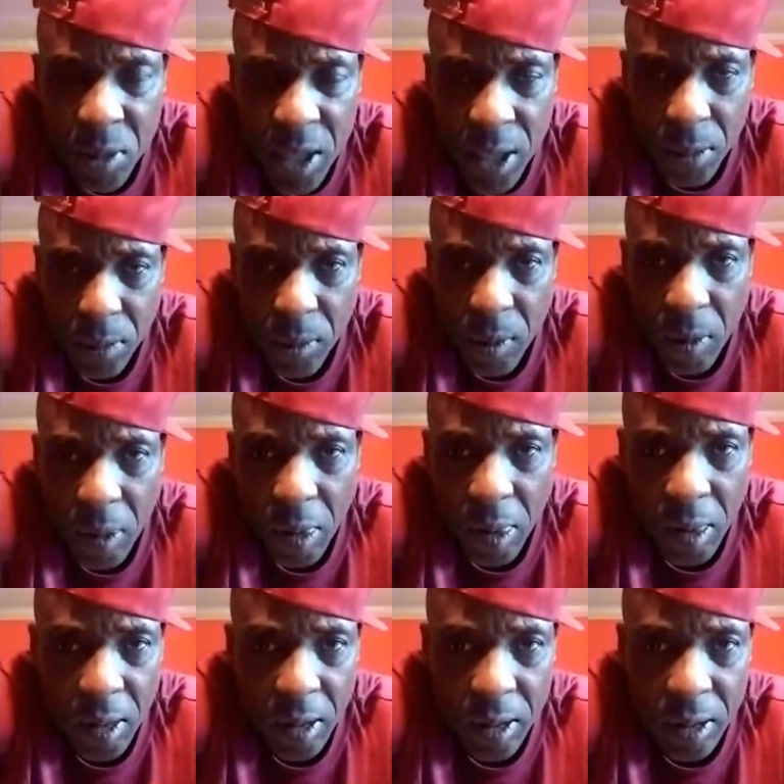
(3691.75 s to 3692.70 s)
name.
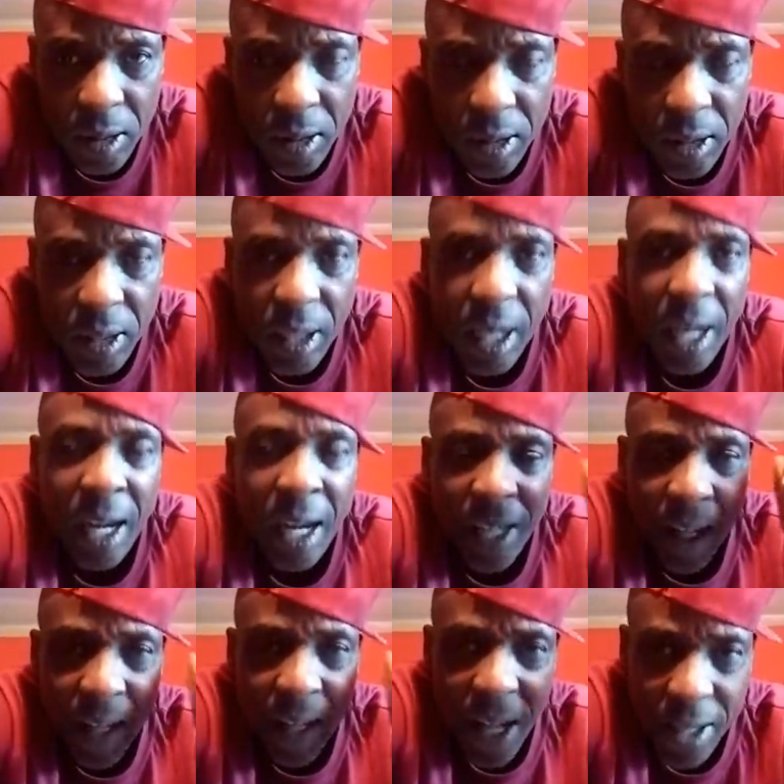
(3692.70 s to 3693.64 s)
Mm-hmm. And
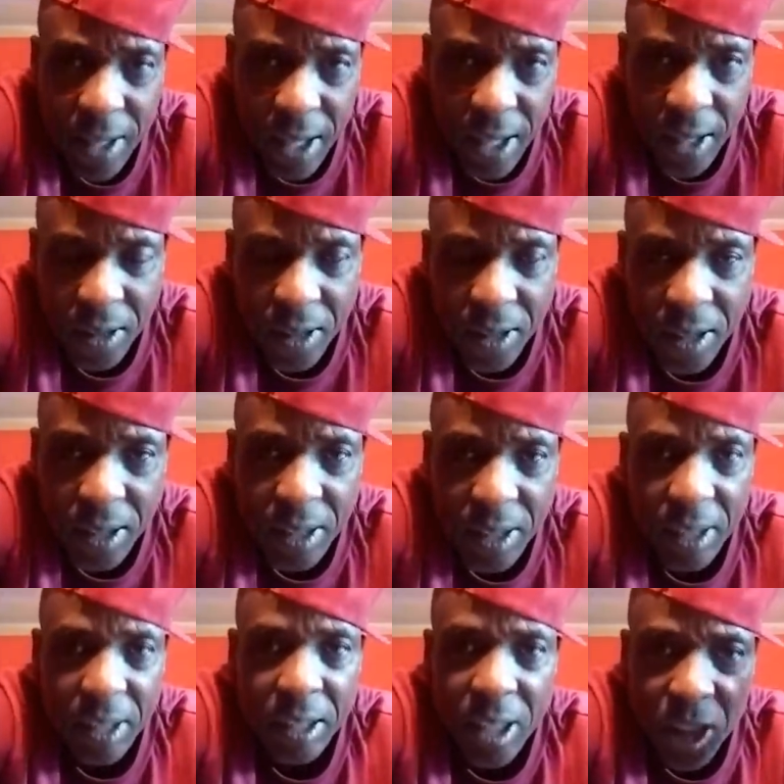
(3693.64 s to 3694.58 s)
a night there,
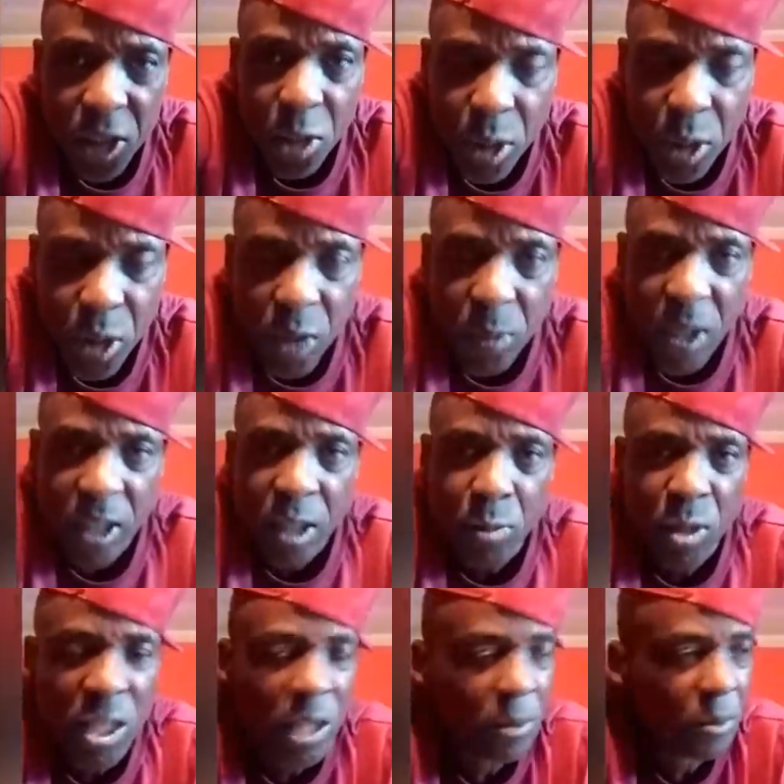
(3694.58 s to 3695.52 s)
nitty gritty make him
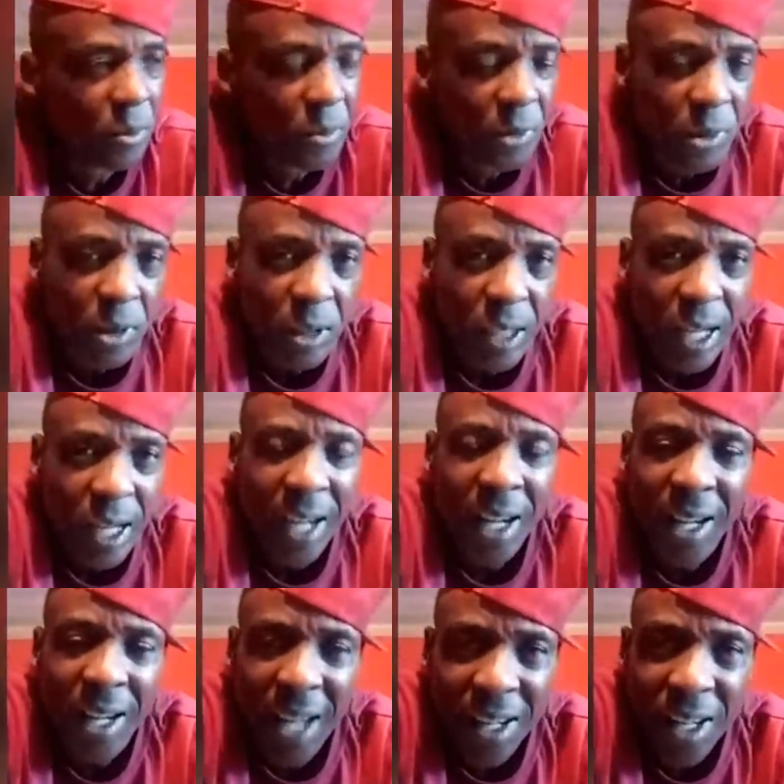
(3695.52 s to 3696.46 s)
name. And
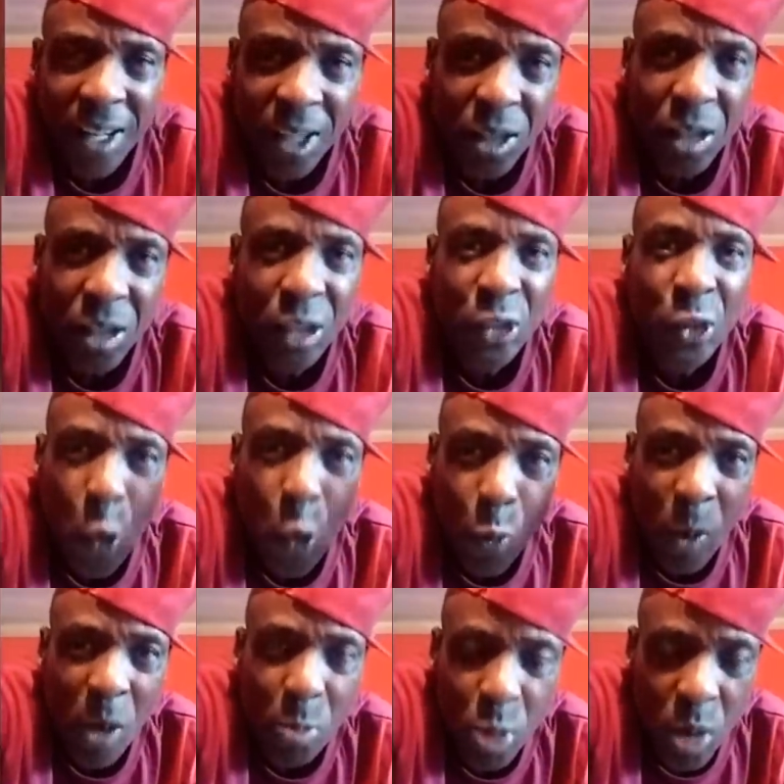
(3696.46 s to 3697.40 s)
a night there, youth
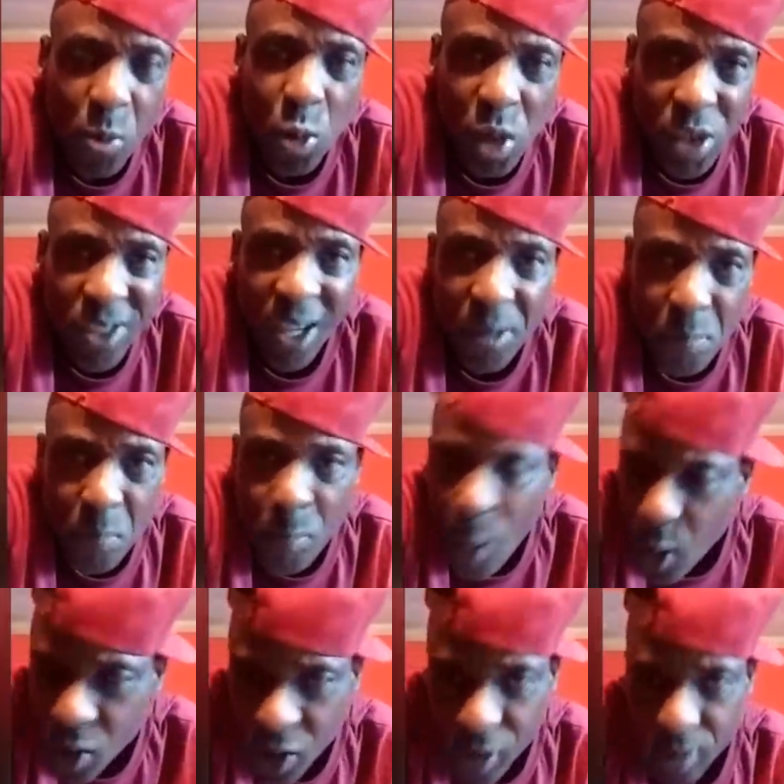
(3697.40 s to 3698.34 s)
man promotion,
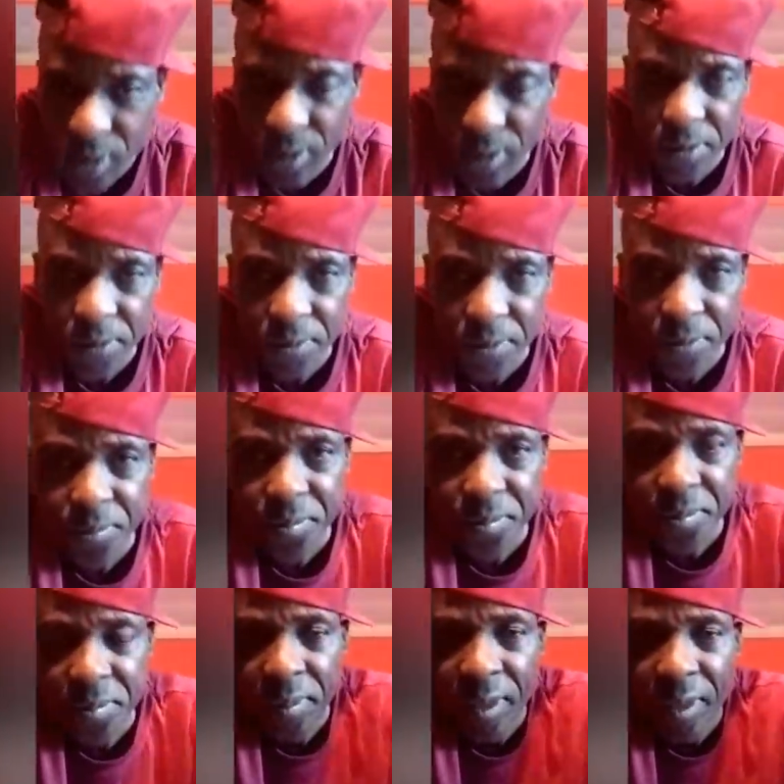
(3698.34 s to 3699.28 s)
boss.
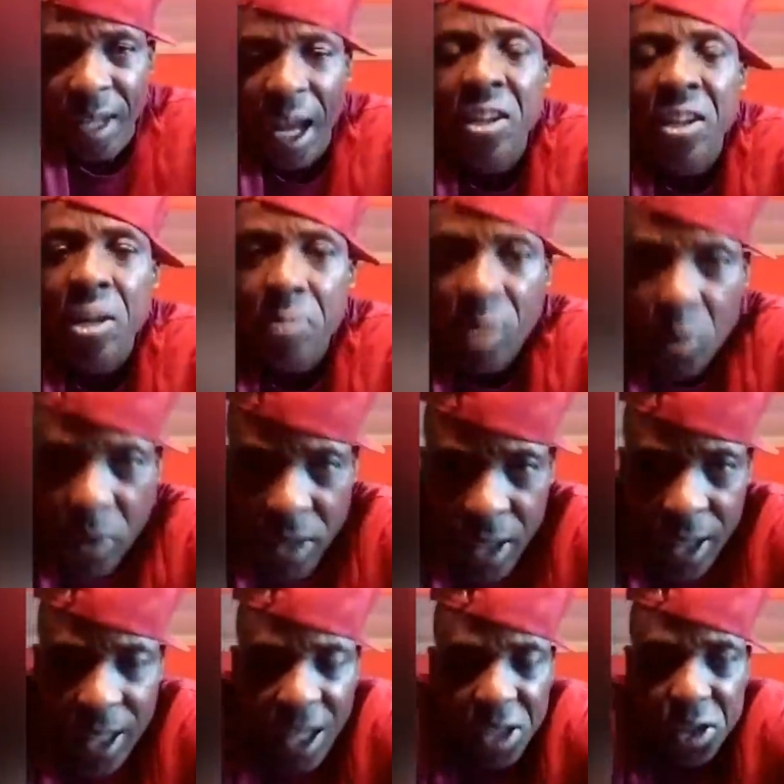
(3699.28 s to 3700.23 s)
And them they win the
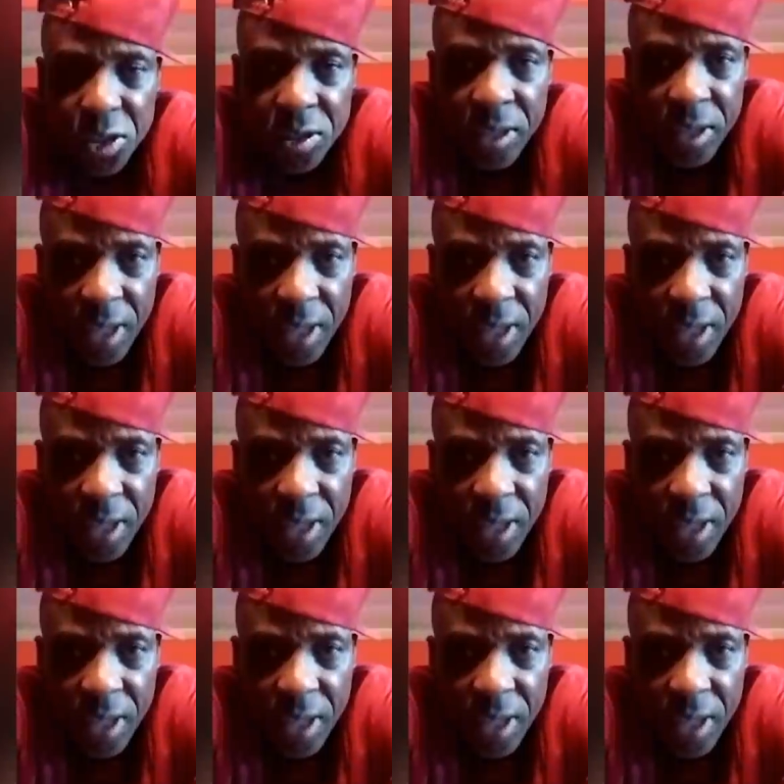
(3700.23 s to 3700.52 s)
clash the